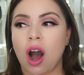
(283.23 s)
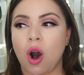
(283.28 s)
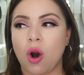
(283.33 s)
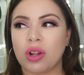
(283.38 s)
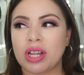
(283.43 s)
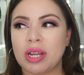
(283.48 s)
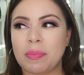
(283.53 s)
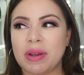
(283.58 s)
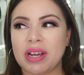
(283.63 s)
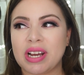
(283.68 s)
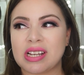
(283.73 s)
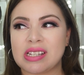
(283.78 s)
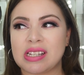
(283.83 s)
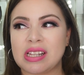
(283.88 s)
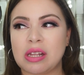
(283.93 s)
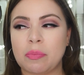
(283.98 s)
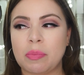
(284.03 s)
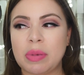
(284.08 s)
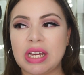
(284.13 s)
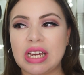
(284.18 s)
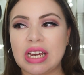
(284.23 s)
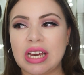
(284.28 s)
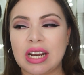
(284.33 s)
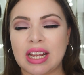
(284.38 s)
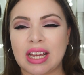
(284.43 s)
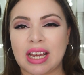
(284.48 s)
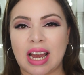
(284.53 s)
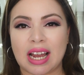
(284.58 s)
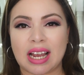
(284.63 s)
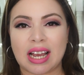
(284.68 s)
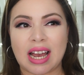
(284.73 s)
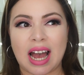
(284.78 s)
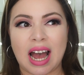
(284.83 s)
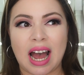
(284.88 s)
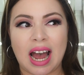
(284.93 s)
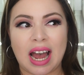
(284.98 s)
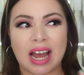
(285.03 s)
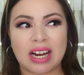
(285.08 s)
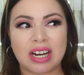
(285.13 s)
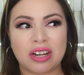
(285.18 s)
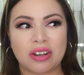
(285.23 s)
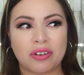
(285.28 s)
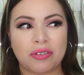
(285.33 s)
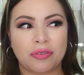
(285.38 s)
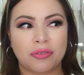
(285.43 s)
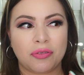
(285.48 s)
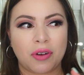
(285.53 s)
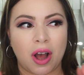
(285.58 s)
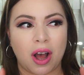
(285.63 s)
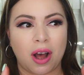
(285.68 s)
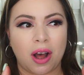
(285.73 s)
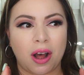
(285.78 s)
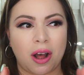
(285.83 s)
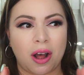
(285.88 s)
only because in the beginning I kind of